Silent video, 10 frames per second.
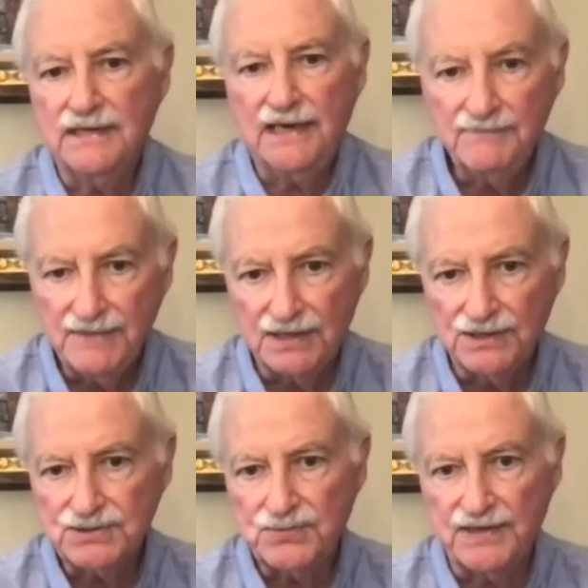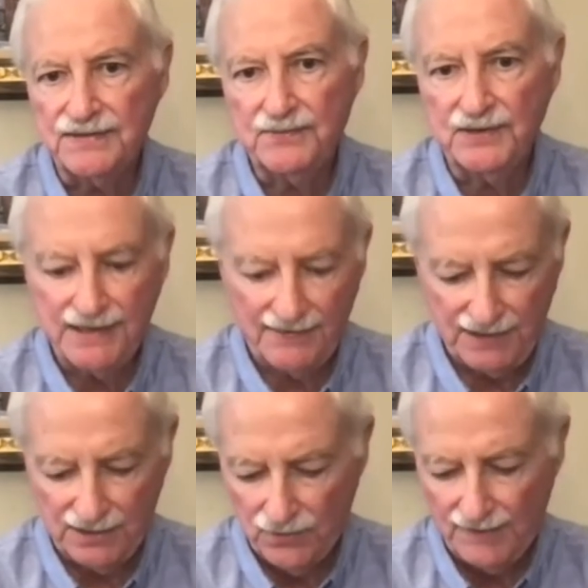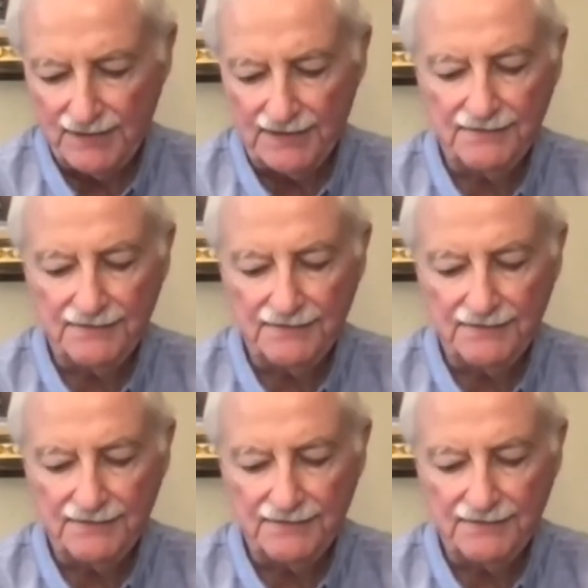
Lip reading: in mills with heavy equipment.